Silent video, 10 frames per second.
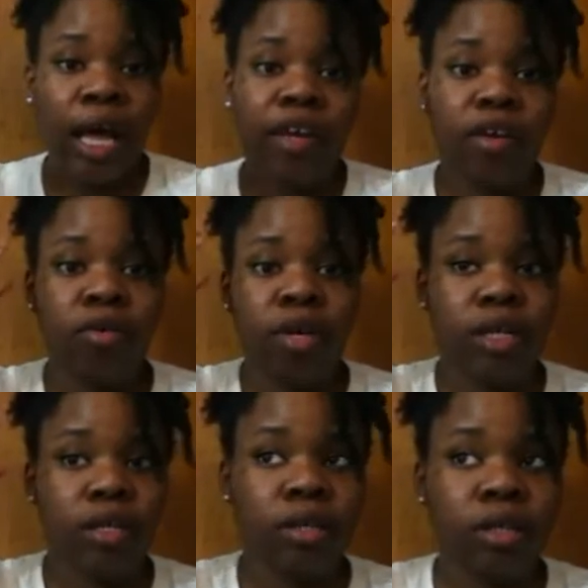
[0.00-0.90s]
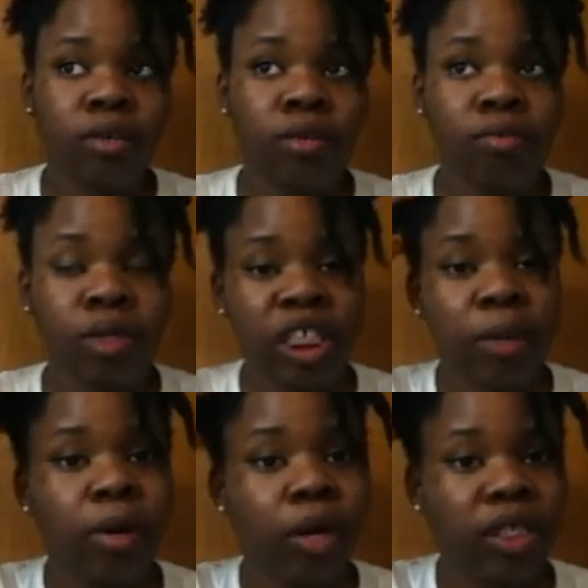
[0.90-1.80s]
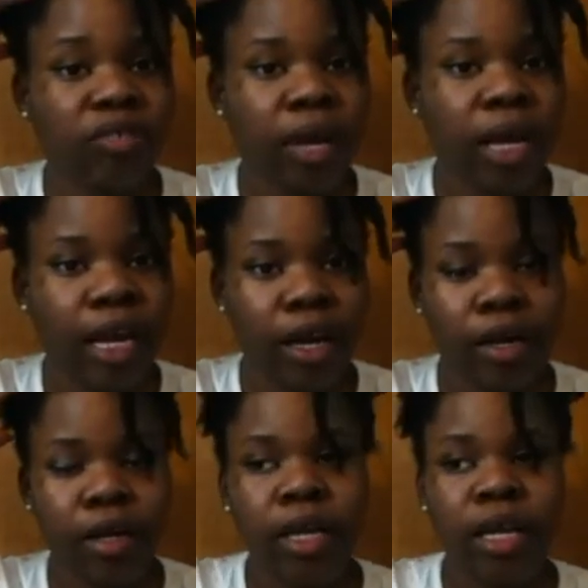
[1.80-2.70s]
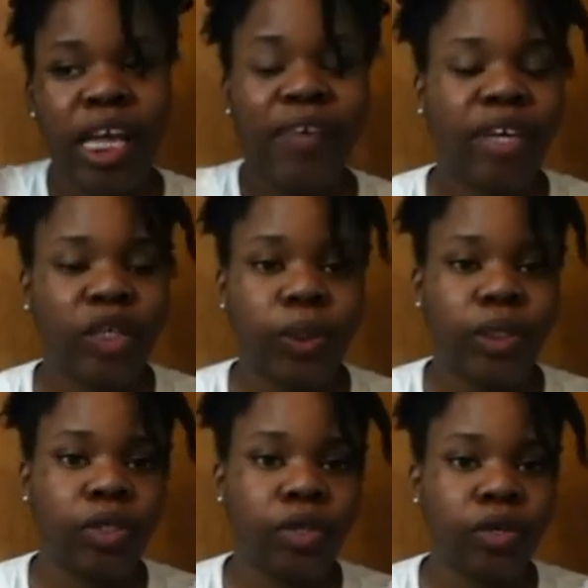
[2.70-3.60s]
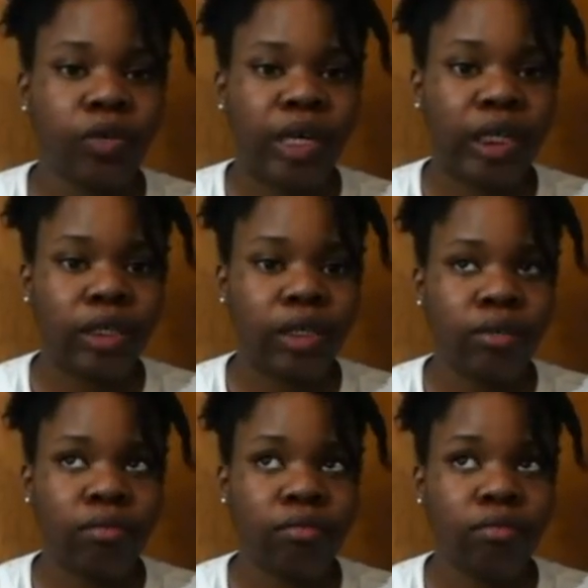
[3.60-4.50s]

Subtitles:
I know with some parts of my hair, if I twist a certain direction,